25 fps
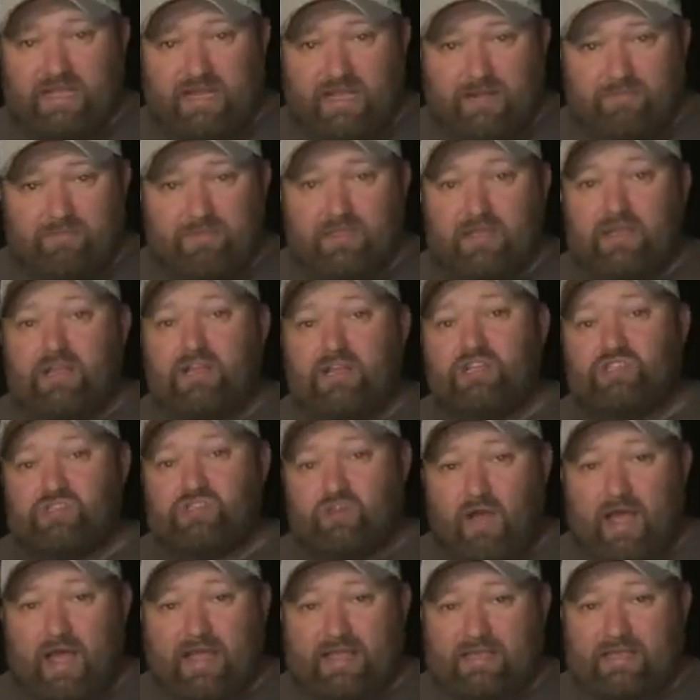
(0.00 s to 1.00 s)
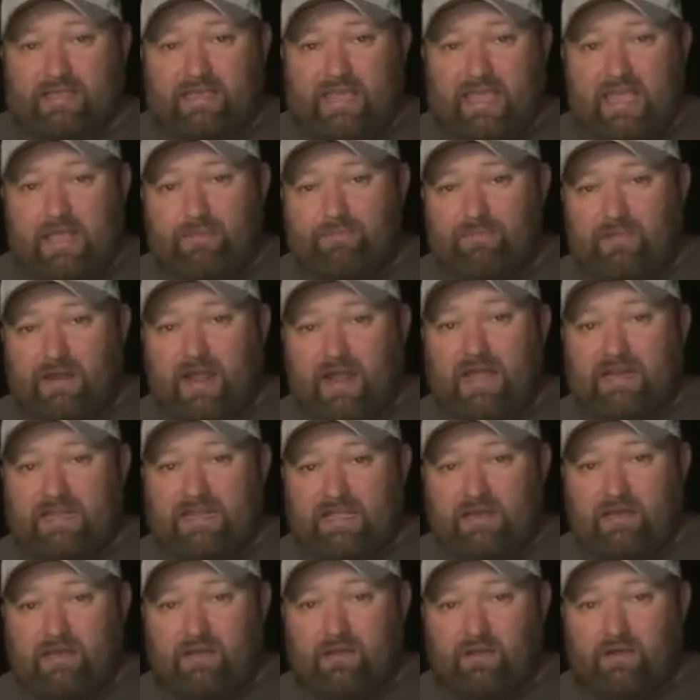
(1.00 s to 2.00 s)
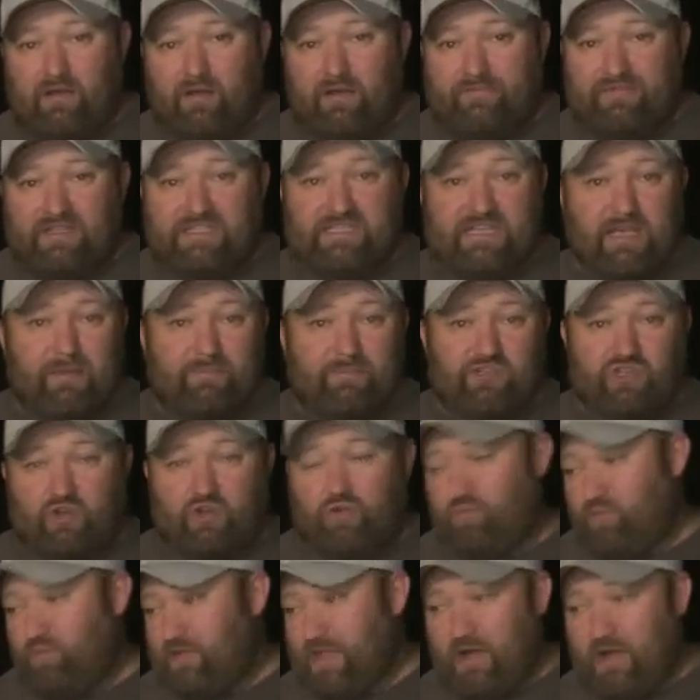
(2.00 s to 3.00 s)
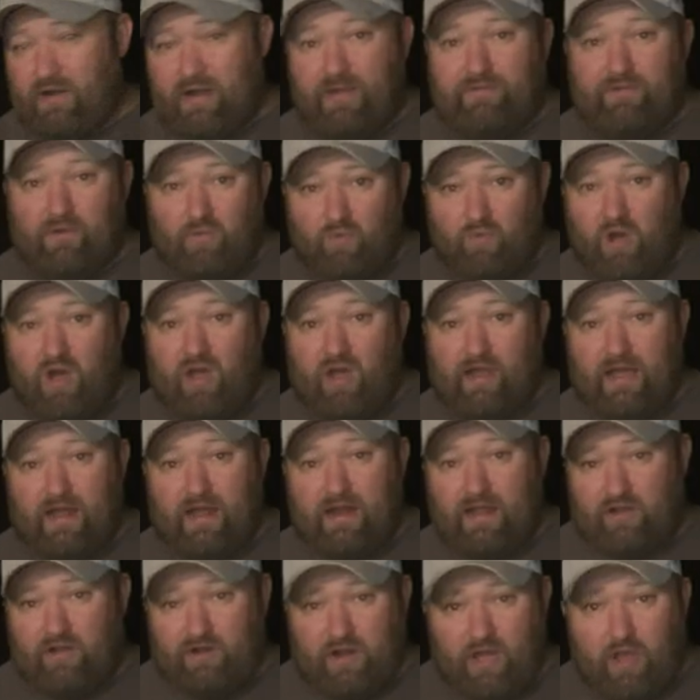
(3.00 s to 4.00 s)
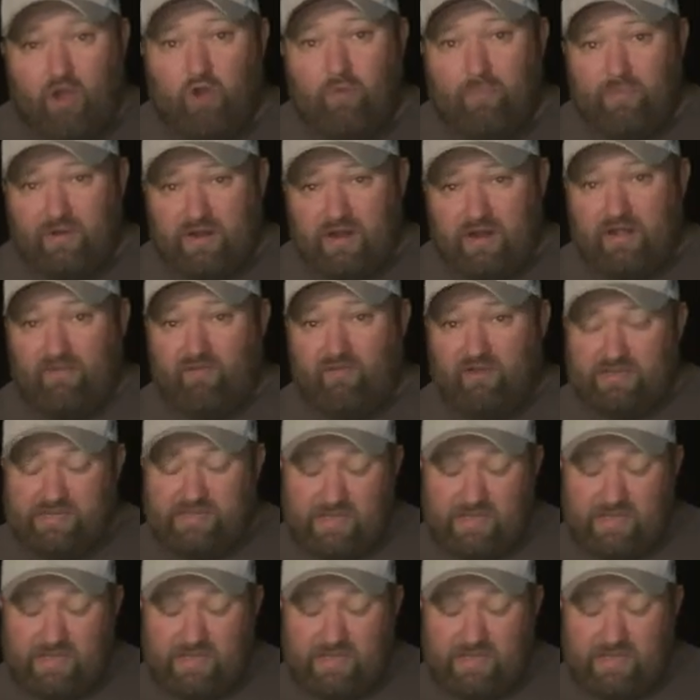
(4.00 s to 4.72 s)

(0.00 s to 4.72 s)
in it so I can keep an idea of the temperature without having to walk out here and open it every